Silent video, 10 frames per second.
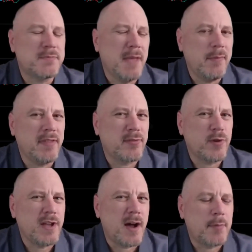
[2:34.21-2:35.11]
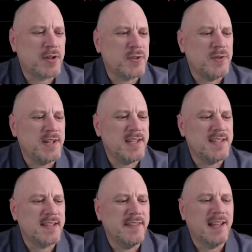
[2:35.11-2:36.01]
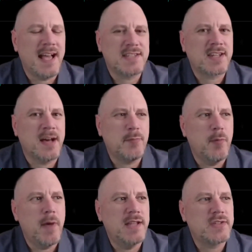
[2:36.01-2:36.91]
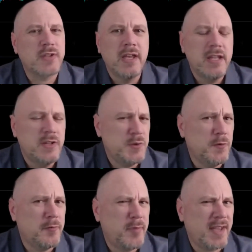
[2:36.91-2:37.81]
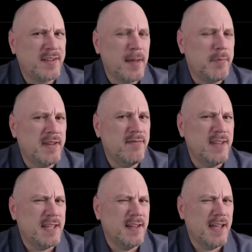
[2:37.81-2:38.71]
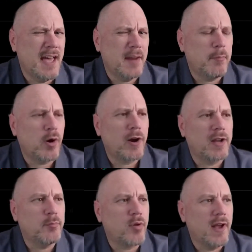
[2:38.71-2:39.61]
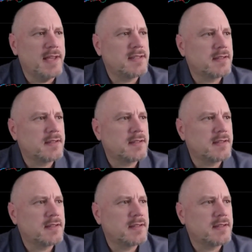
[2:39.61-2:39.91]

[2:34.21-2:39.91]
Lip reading: maybe 3 opportunities in the last couple months to have picked up Nvidia at a bargain price.